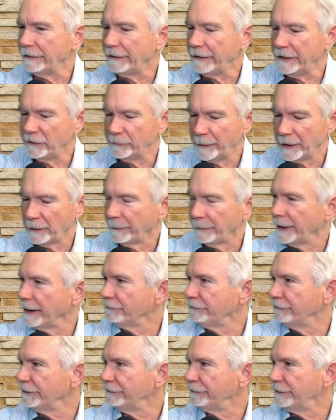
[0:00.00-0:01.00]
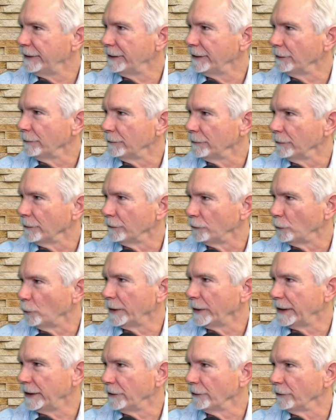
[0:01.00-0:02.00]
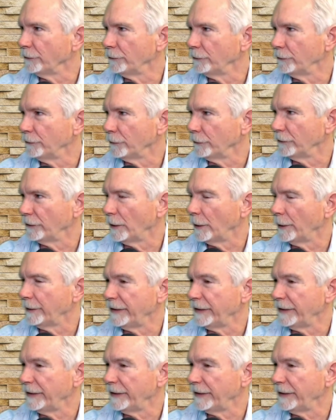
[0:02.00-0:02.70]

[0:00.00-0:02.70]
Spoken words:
I think, has been around 15 or 20 years or so.